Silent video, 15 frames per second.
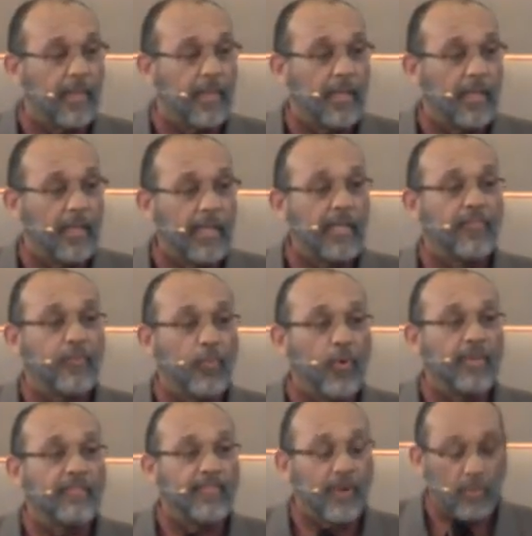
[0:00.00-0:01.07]
if we
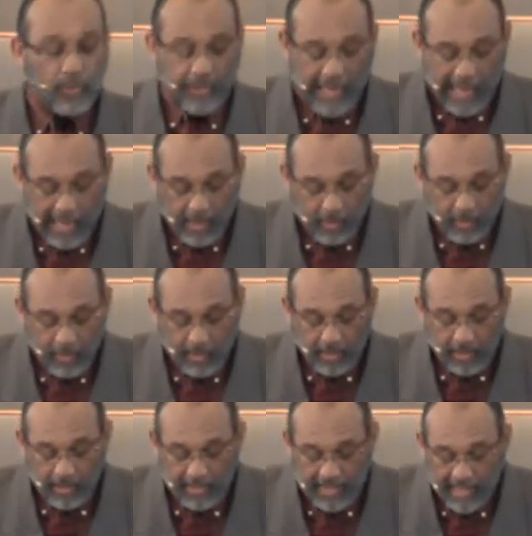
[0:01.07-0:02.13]
vote our
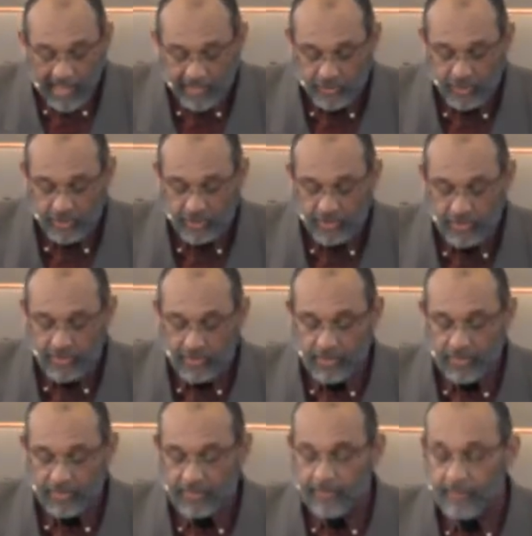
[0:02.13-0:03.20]
conscience
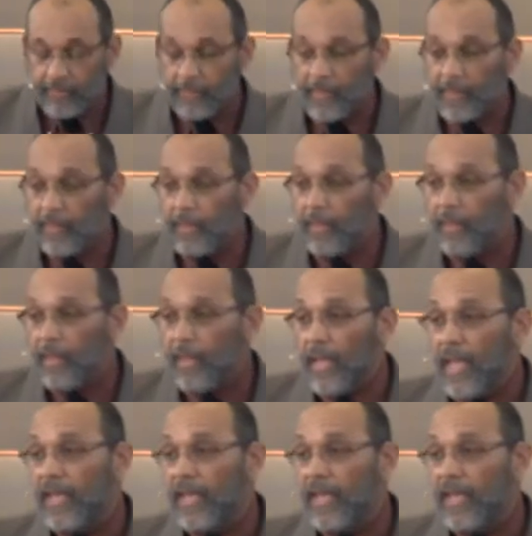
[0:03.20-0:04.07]
and